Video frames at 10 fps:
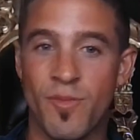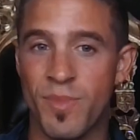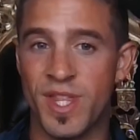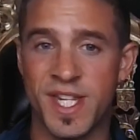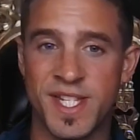
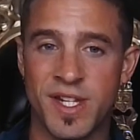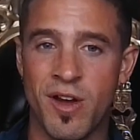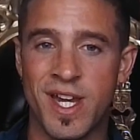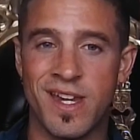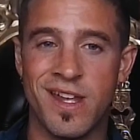but the
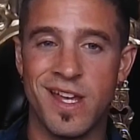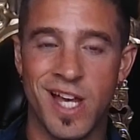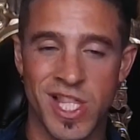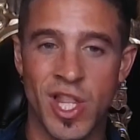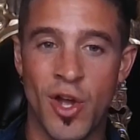design
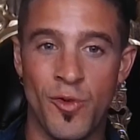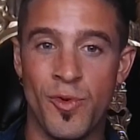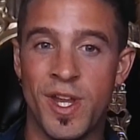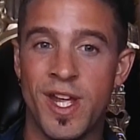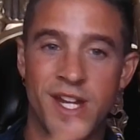alone